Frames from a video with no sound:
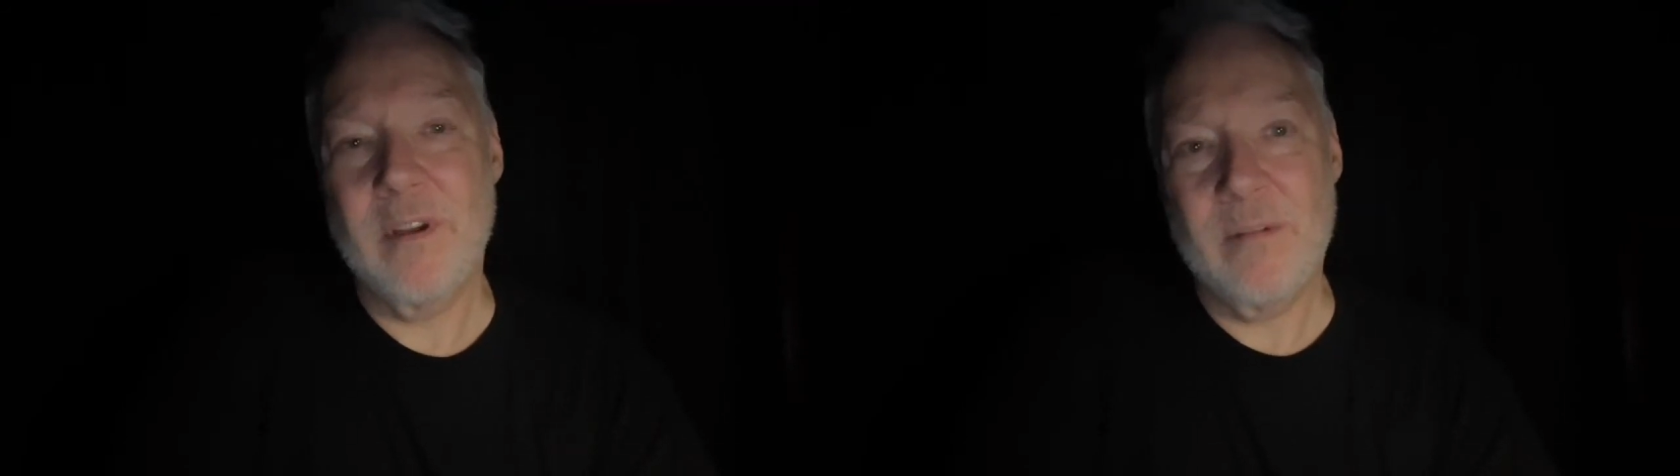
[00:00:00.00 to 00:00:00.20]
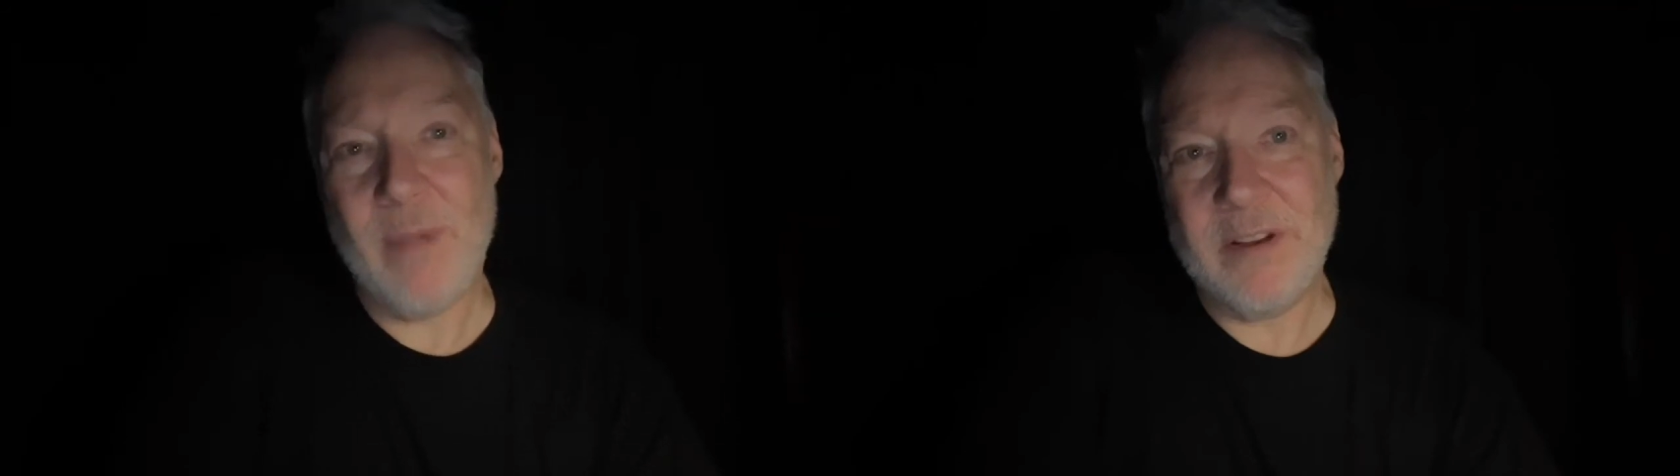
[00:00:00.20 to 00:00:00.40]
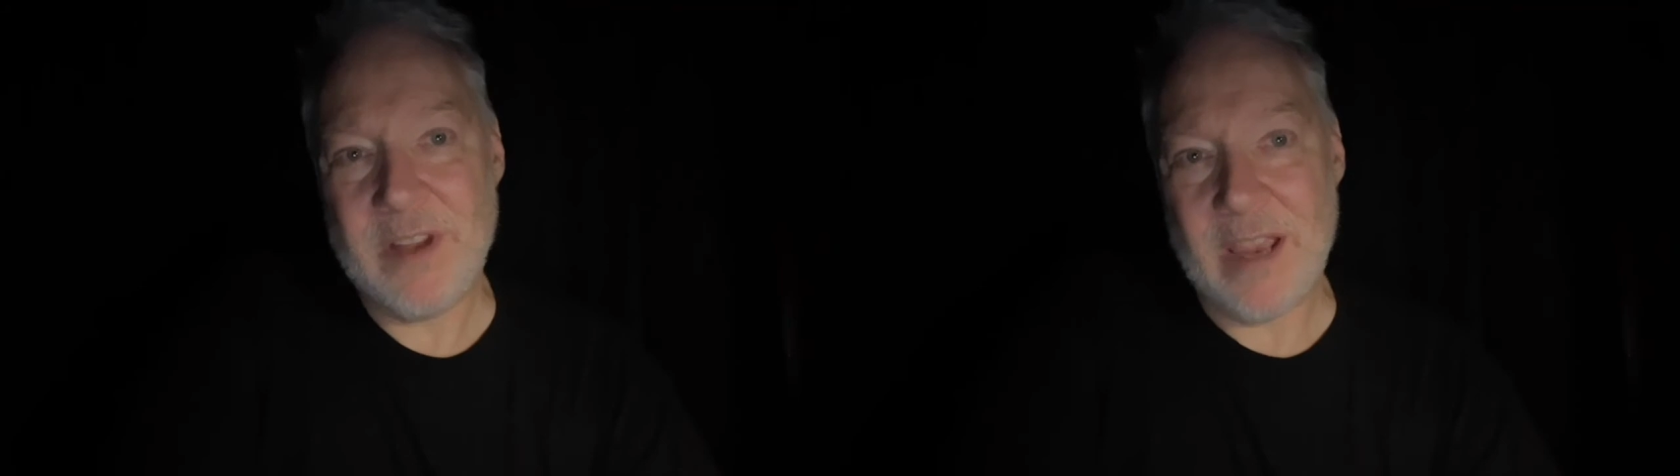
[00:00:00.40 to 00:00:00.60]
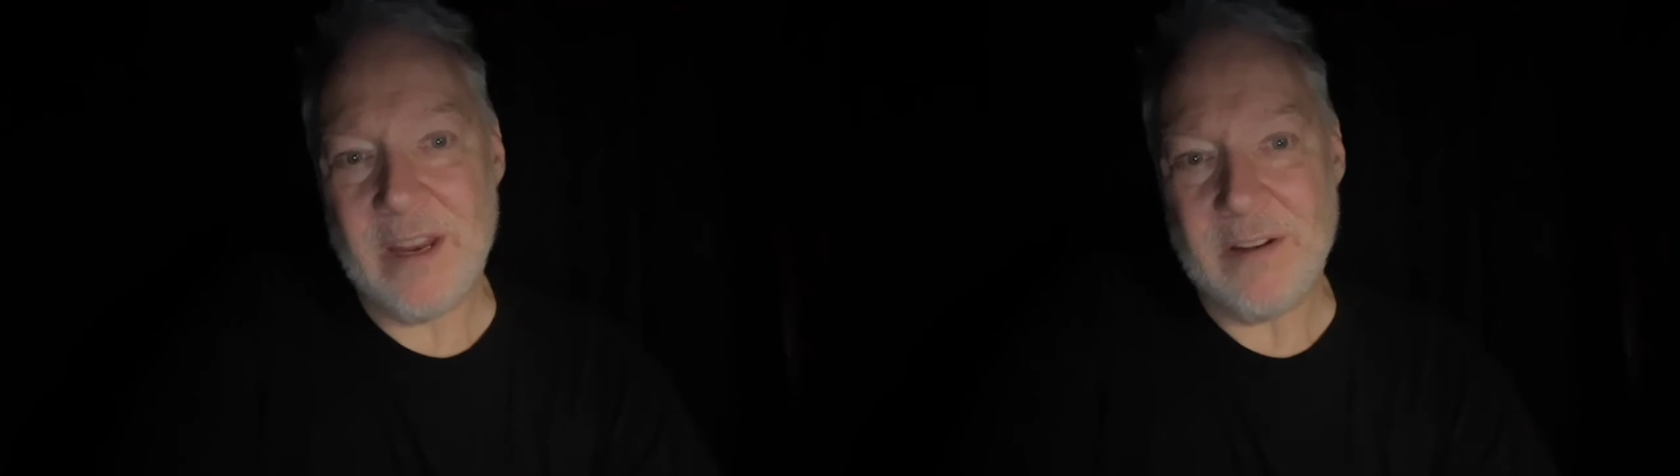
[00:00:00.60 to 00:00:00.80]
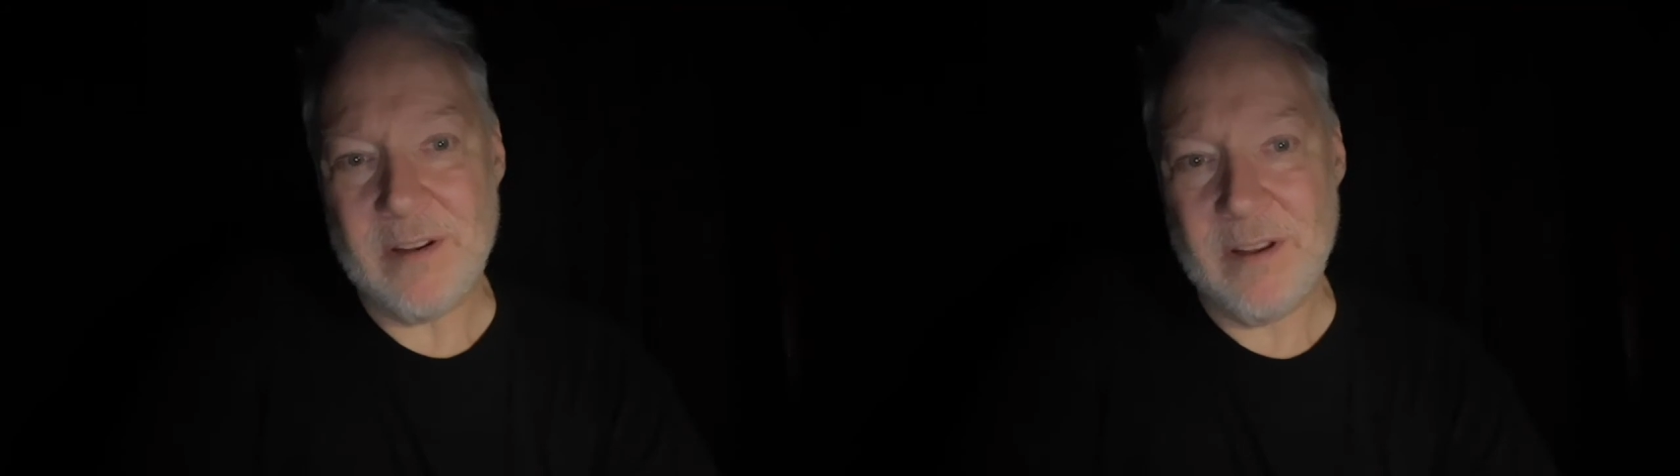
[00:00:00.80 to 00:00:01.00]
my
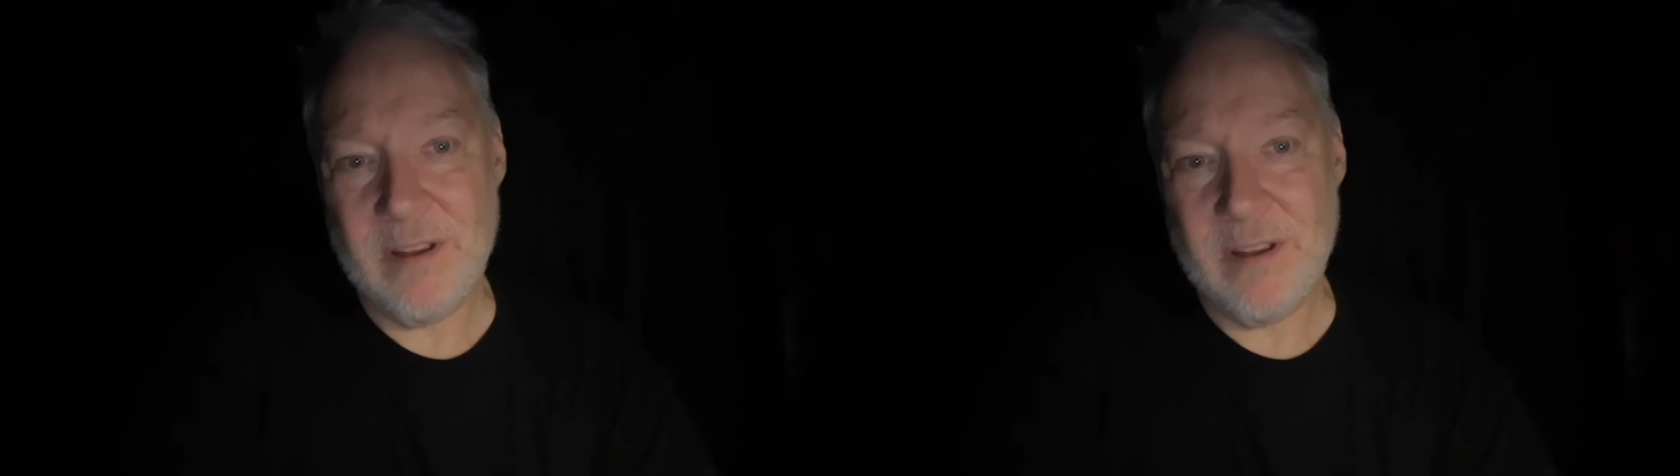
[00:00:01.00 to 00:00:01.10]
second,